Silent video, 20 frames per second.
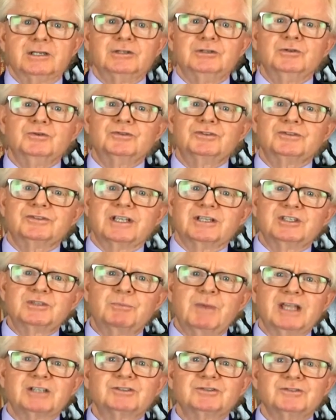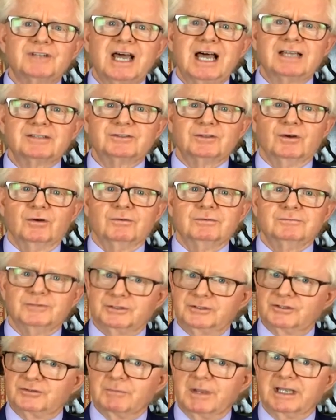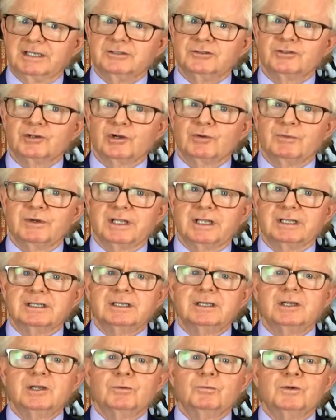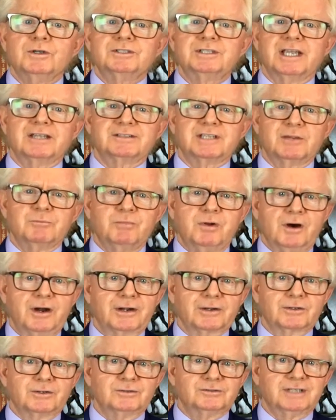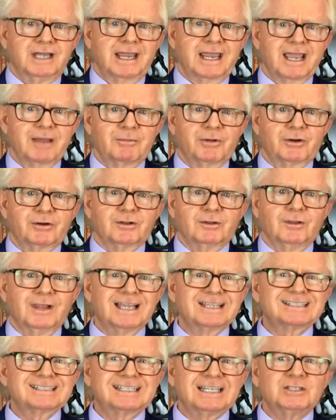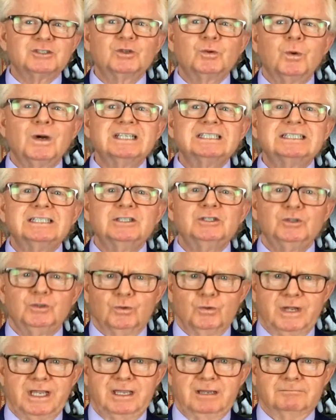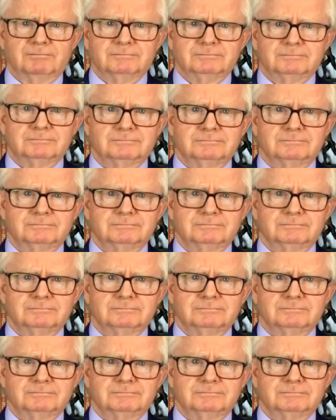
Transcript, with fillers: uses a special nozzle, which is made in Germany, which has a particle diameter less than 20 um.